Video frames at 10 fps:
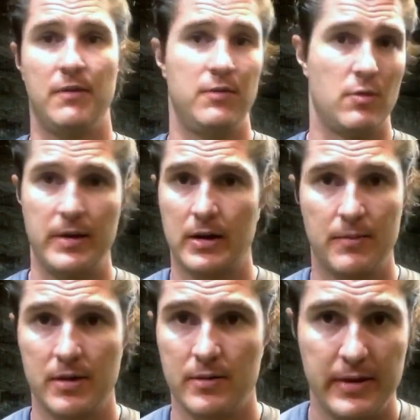If you want me to
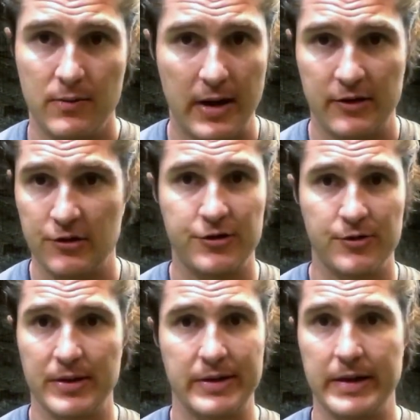come to the Midwest, just
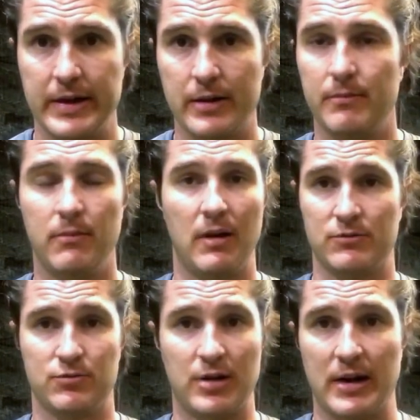shoot me a DM.
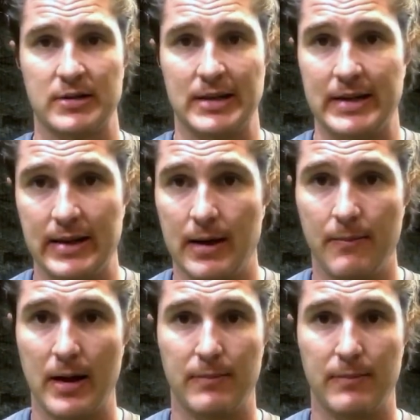I'll try to set it up.